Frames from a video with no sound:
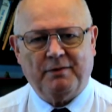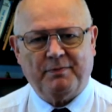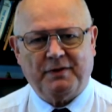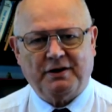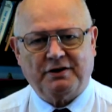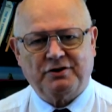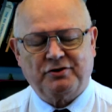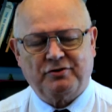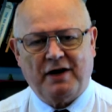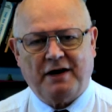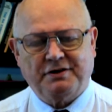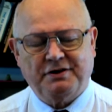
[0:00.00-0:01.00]

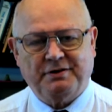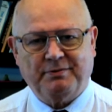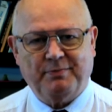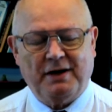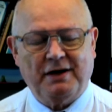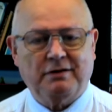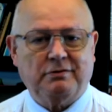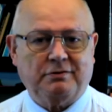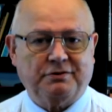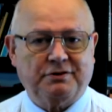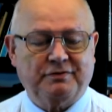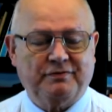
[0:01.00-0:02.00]
extracting
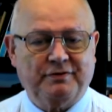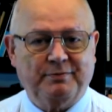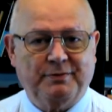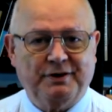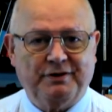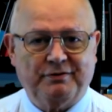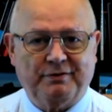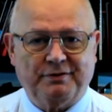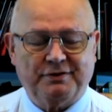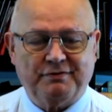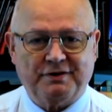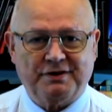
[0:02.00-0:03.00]
metals from minerals,
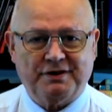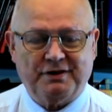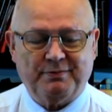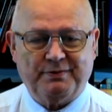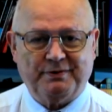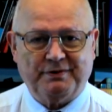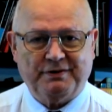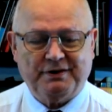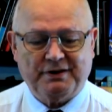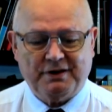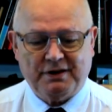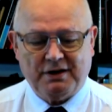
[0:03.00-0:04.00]
for example,
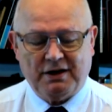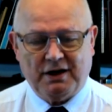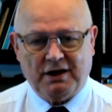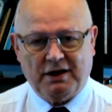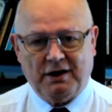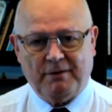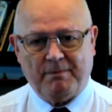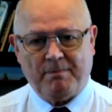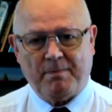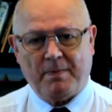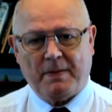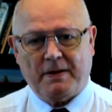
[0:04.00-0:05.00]

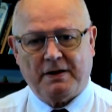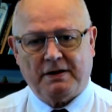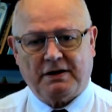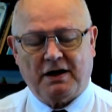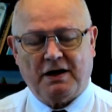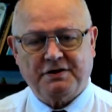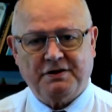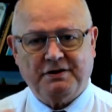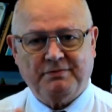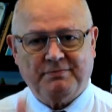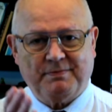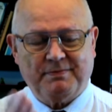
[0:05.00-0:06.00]

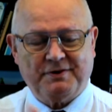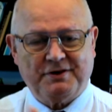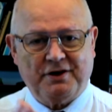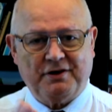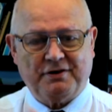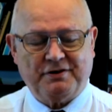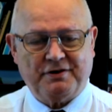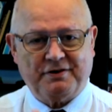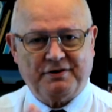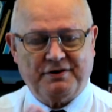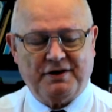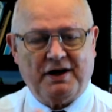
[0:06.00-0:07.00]
cutting certain
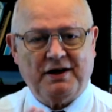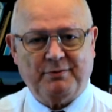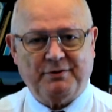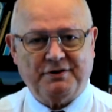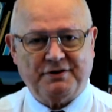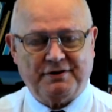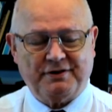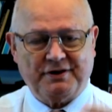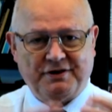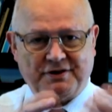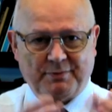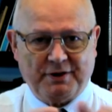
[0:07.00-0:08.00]
diamonds and
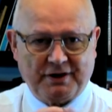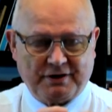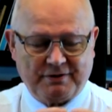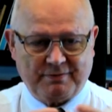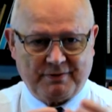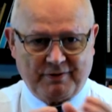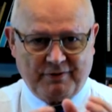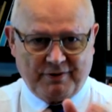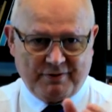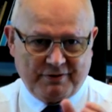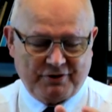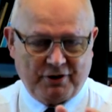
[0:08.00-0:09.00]
things to
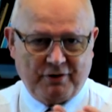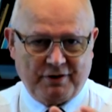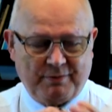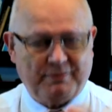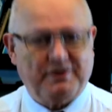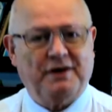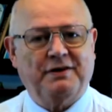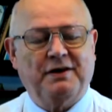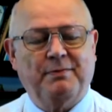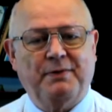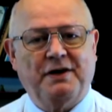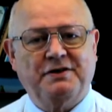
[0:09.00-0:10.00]
show them at their
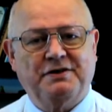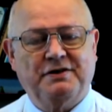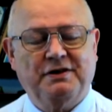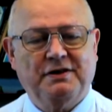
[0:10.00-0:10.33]
best